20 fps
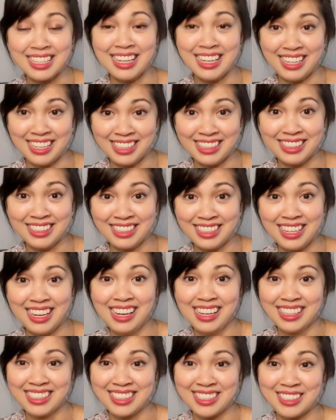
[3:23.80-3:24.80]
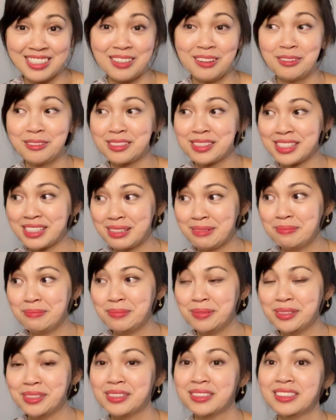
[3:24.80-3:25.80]
it. It's so
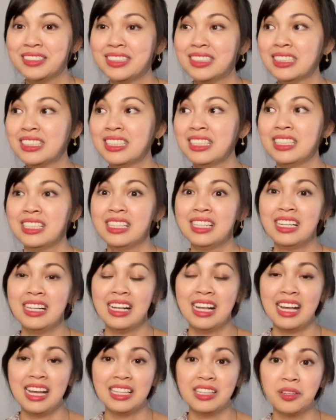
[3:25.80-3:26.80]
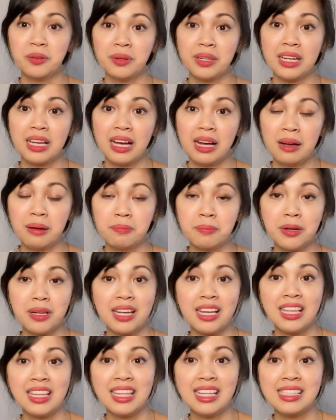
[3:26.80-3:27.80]
simple. And you wanna put
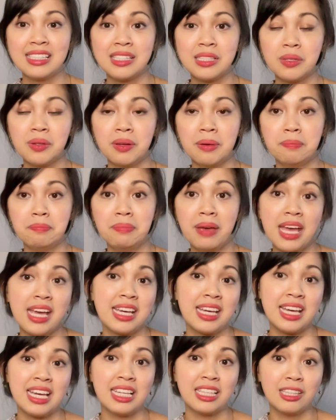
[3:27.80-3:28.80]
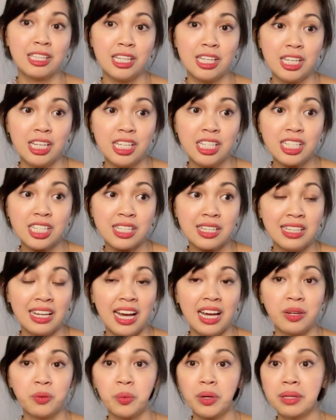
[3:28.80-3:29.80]
it into a baking dish
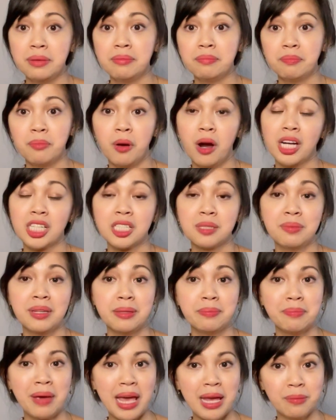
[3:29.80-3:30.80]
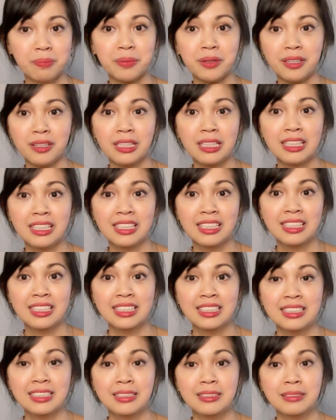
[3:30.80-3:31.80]
lined with parchment paper,
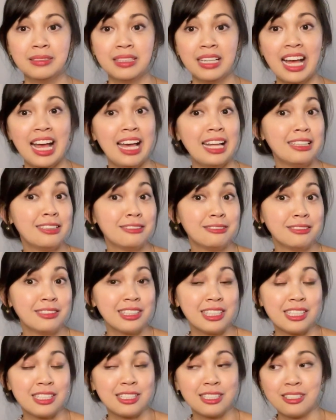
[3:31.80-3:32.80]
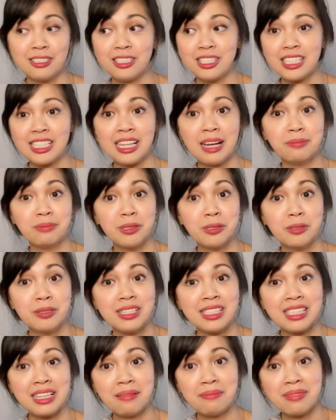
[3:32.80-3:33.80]
and you just have to do the
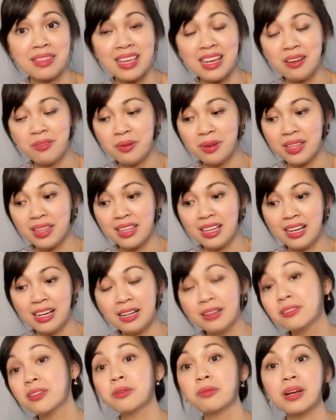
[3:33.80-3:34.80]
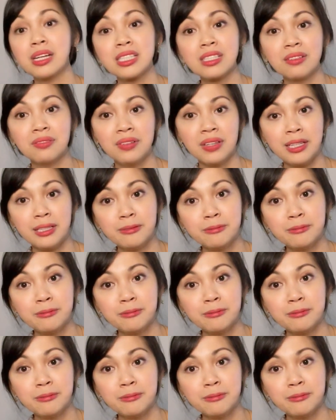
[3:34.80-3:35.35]
same thing with the rest of it.